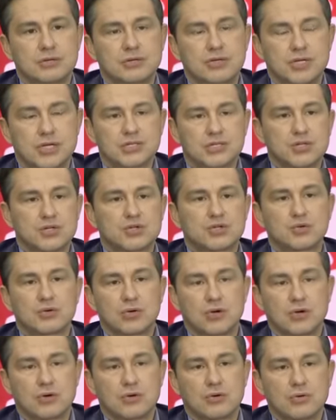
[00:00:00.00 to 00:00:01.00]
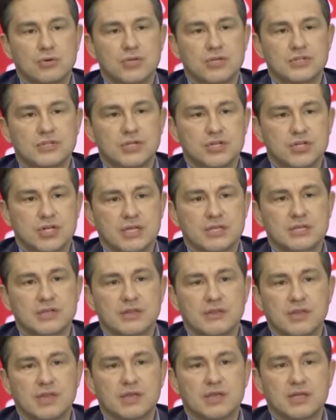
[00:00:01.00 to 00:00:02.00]
Justin Trudeau would suggest
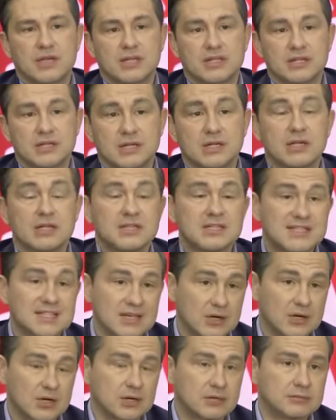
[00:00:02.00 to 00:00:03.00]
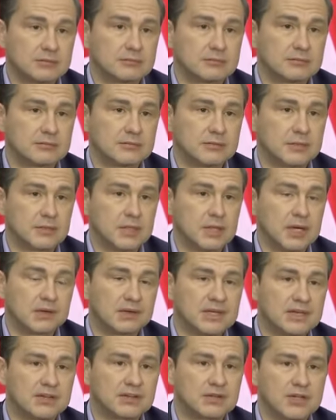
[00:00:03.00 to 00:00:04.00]
that they could consider a
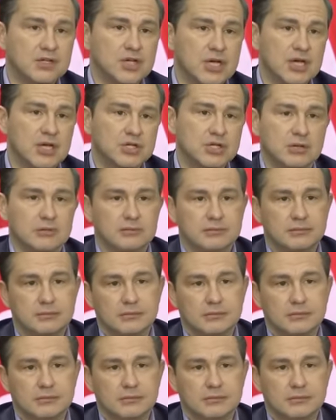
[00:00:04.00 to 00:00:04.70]
lethal injection.